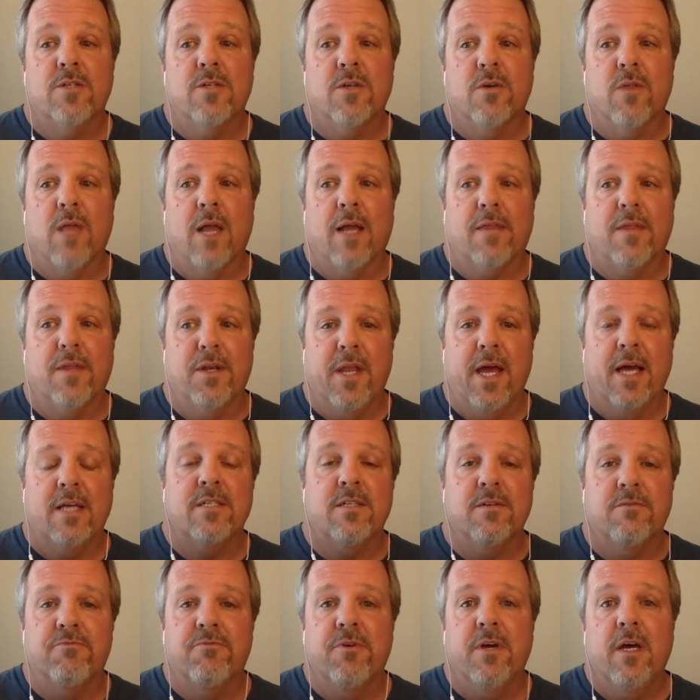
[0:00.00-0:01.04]
So, like, the
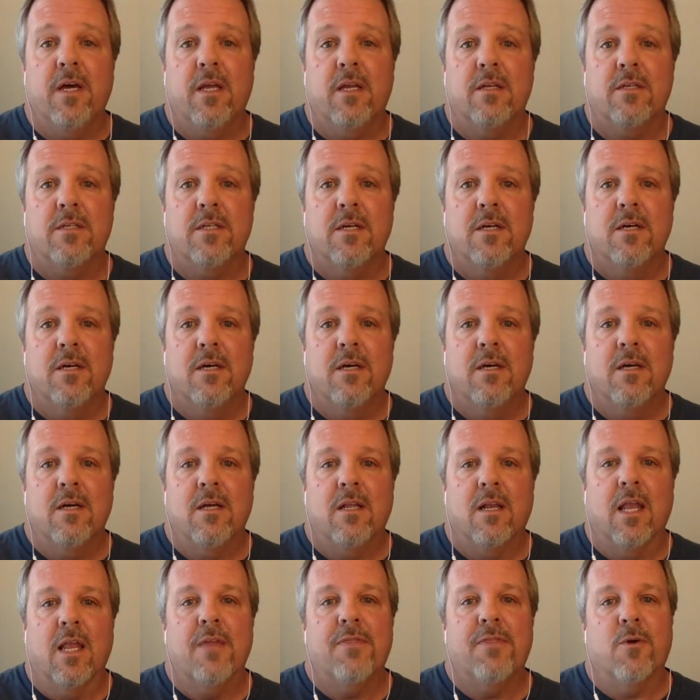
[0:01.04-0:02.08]
next event
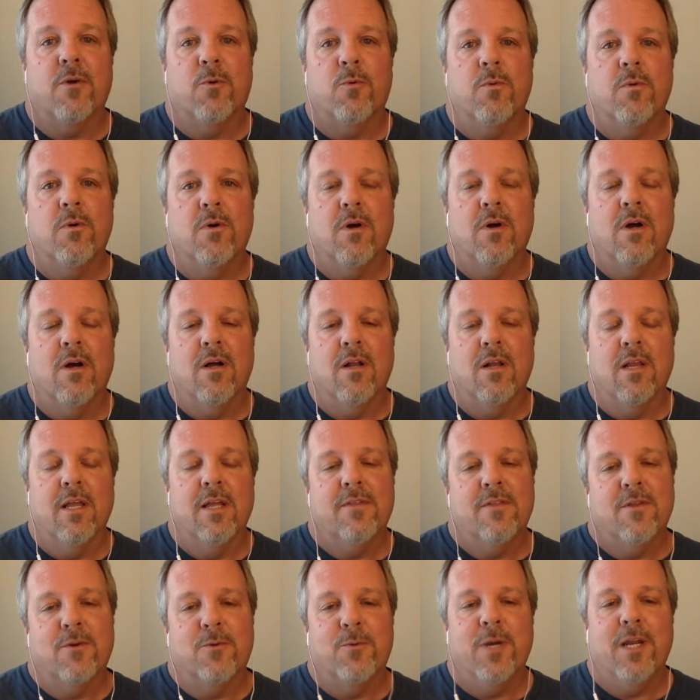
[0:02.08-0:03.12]
lit
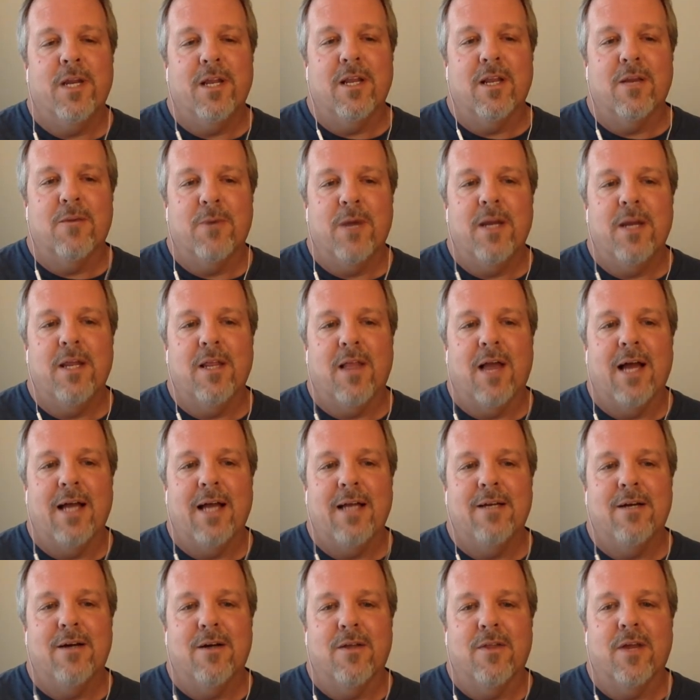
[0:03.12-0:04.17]
the ready
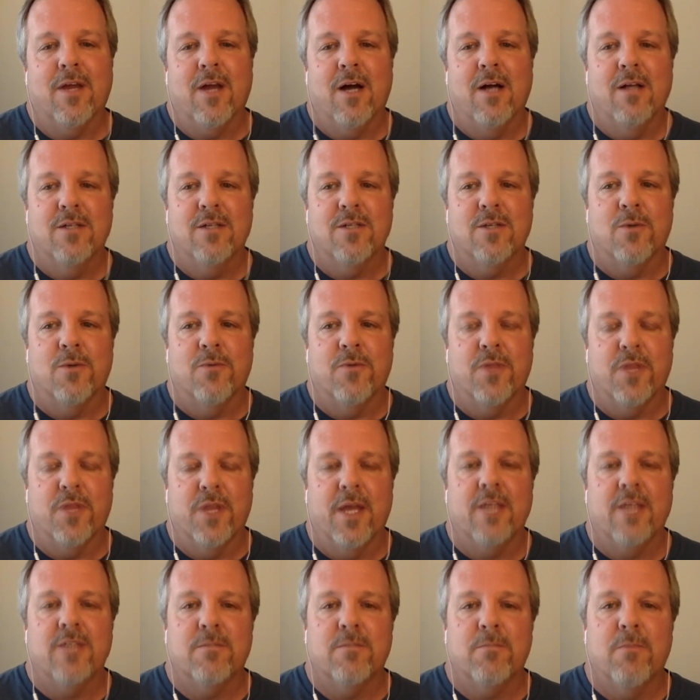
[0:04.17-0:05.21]
light on the console for the
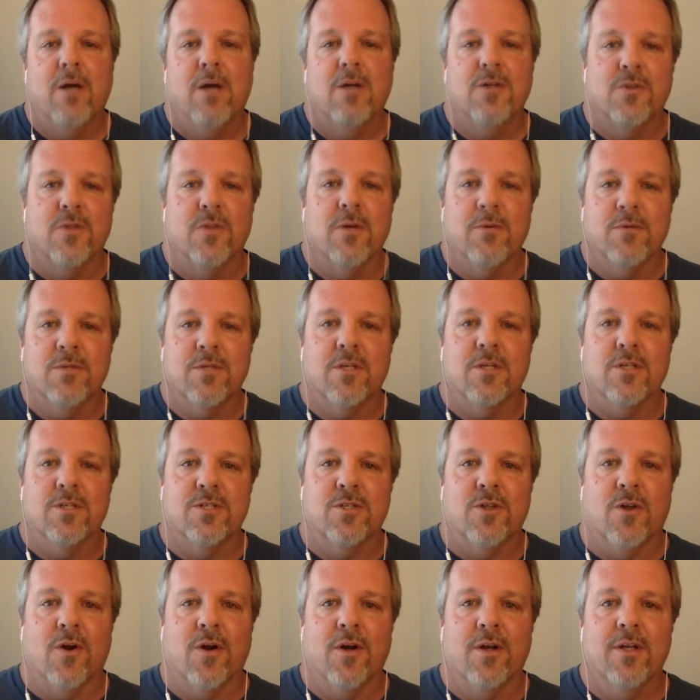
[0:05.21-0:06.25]
next module that was going to
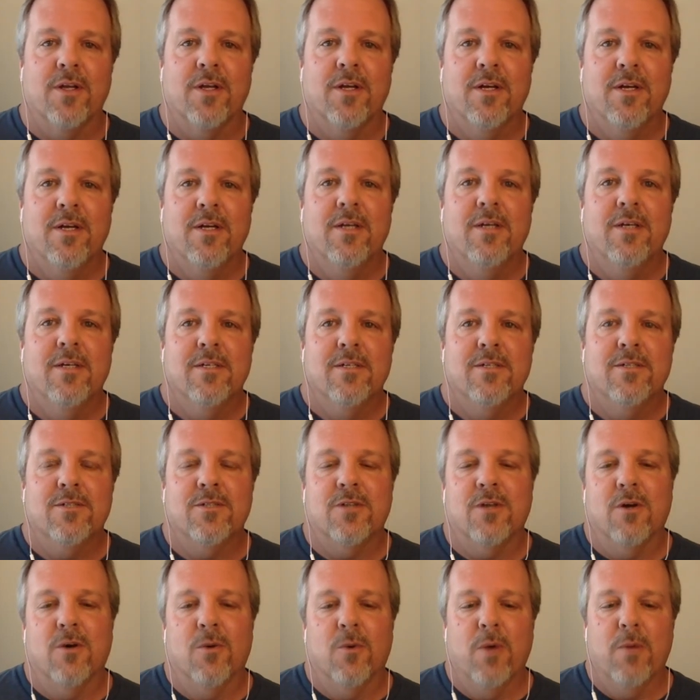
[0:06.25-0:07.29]
start.
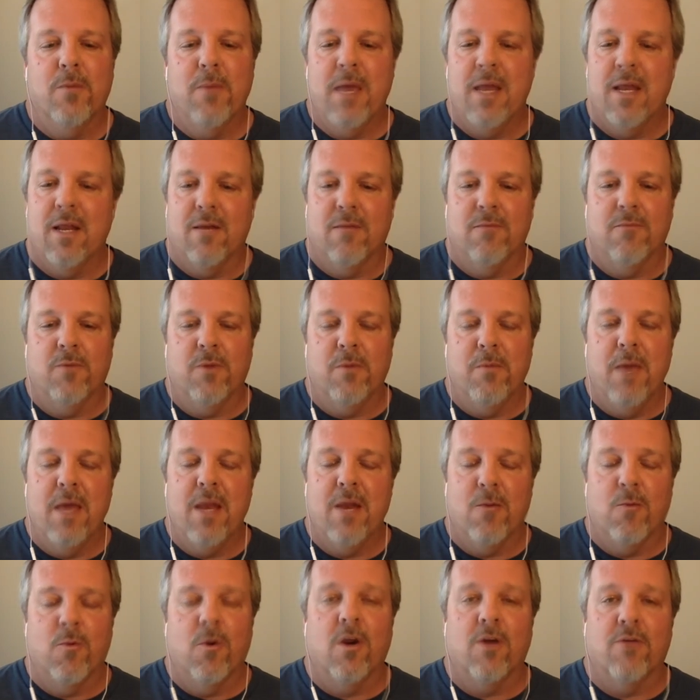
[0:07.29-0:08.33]
So we
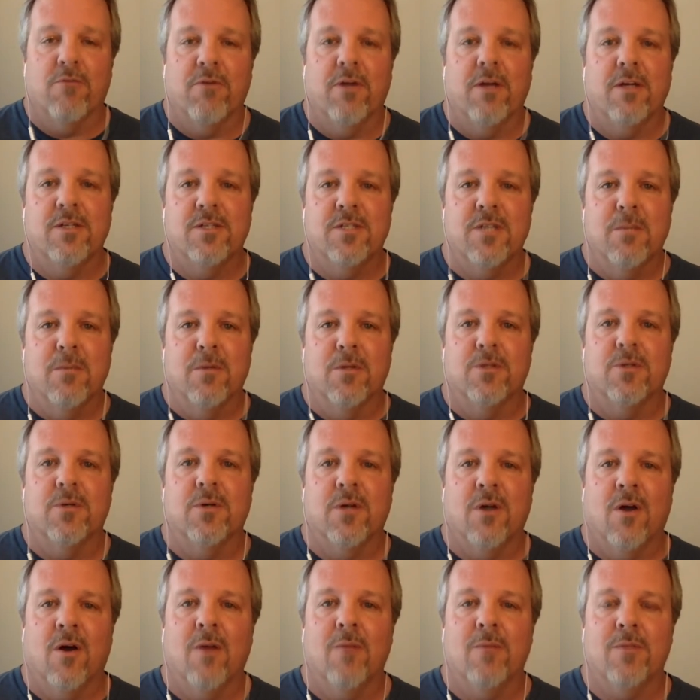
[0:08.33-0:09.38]
made it work very similar to
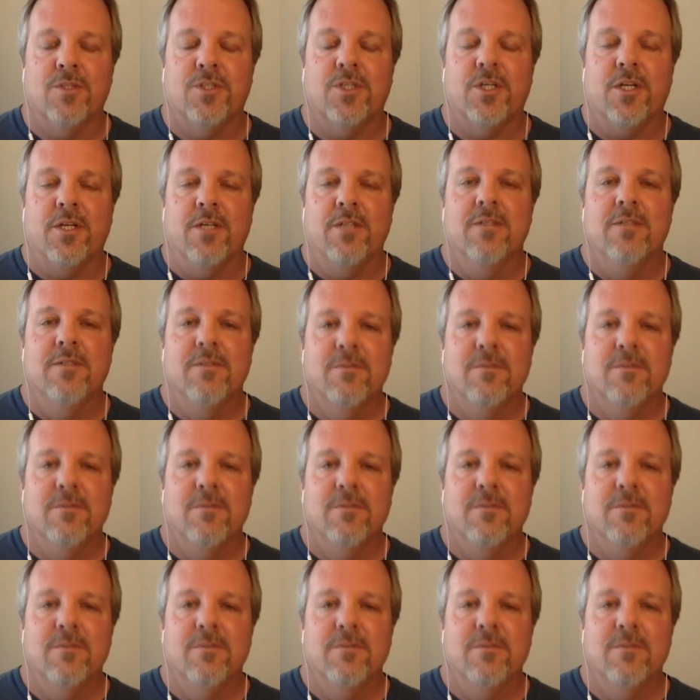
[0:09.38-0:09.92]
a cart machine.